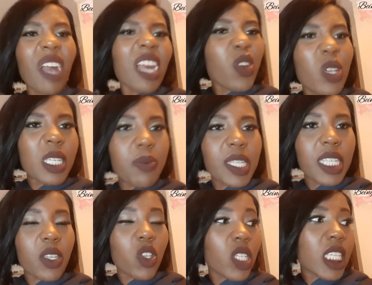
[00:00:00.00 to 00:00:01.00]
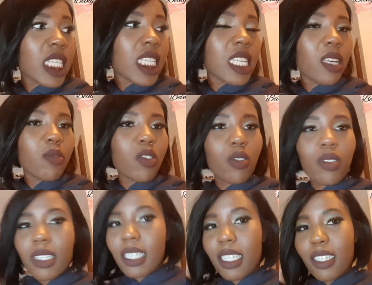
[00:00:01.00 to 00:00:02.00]
you'll just see them, so
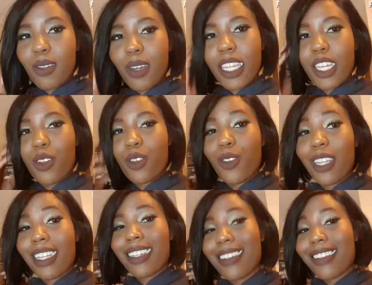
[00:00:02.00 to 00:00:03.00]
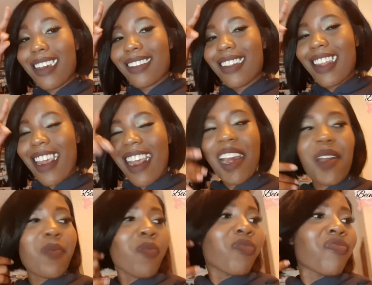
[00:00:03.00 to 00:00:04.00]
you'll see this look and then you'll know that it's that day.
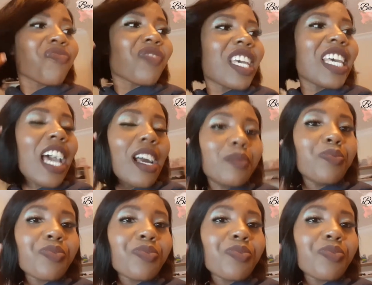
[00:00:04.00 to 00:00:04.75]
Yeah,